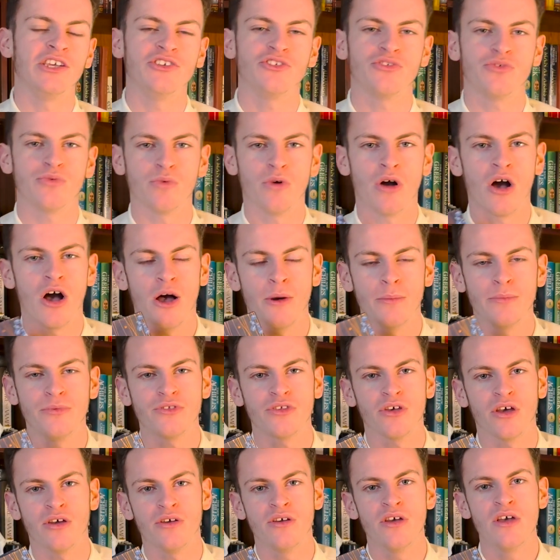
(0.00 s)
Schwab.
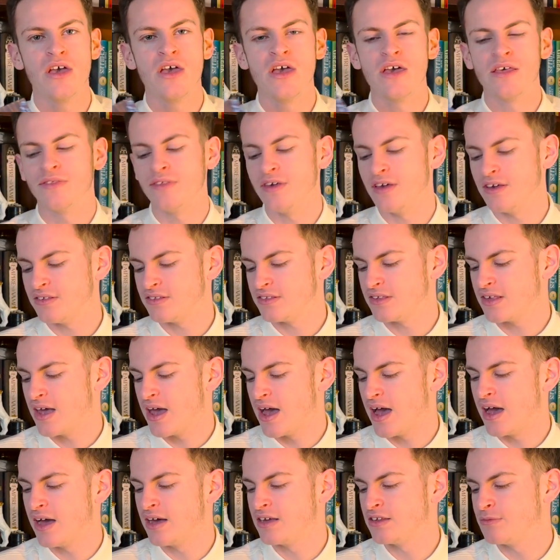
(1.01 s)
So this
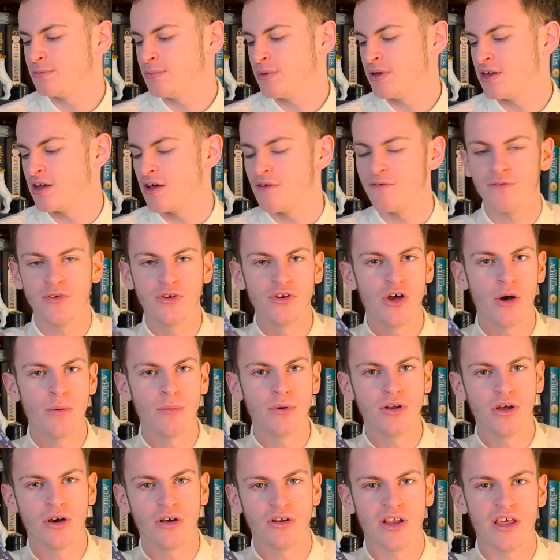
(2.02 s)
has been a
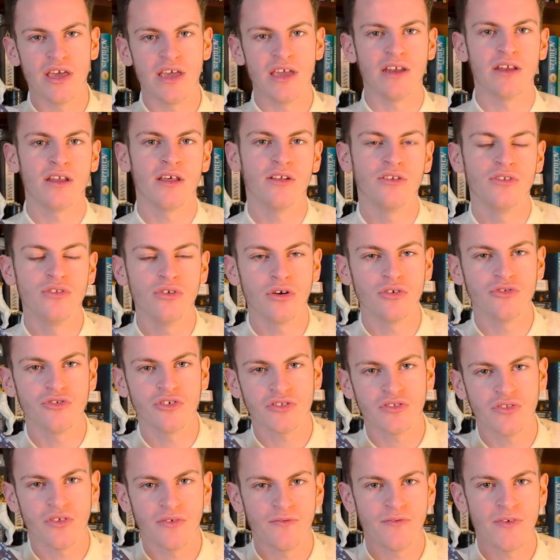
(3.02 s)
phenomenon in not
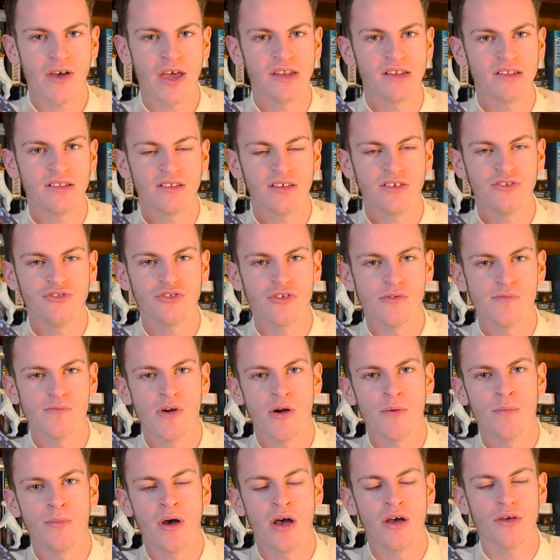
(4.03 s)
just the fantasy
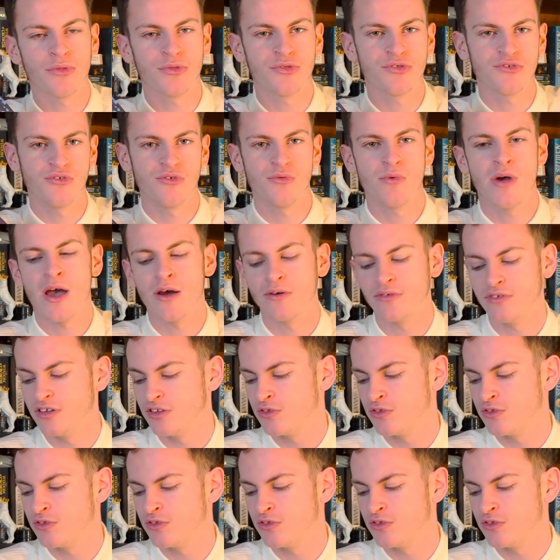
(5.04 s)
genre, but throughout.